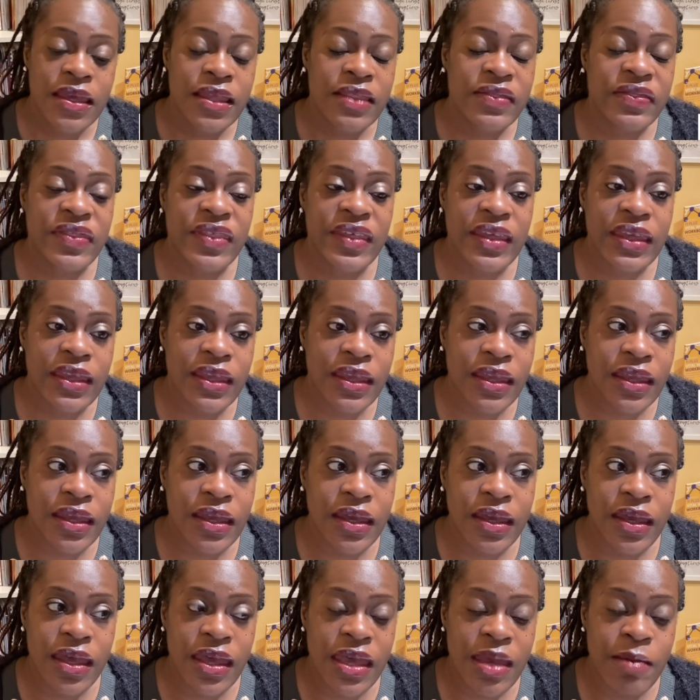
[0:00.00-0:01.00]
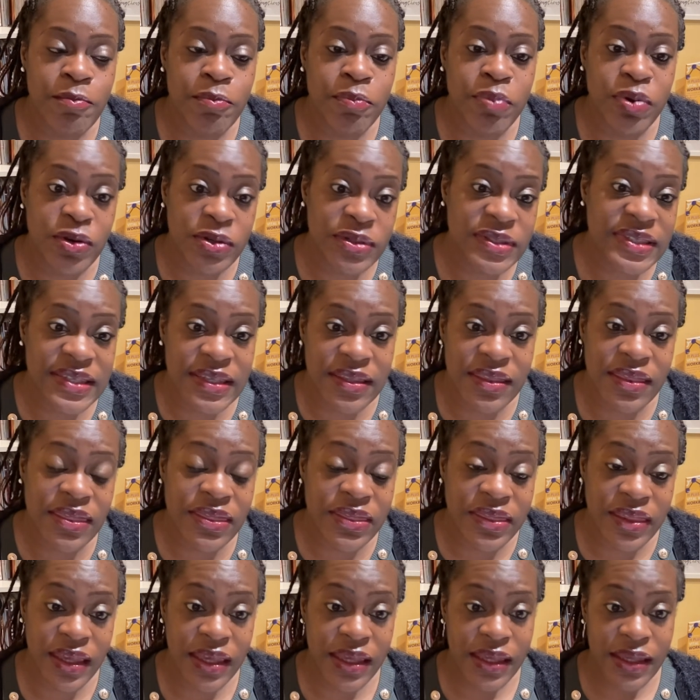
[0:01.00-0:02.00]
The important
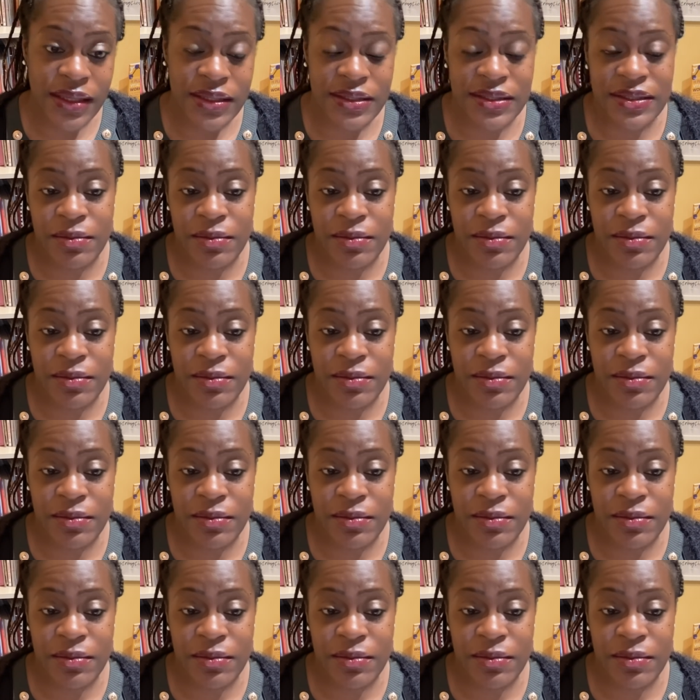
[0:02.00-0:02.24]
thing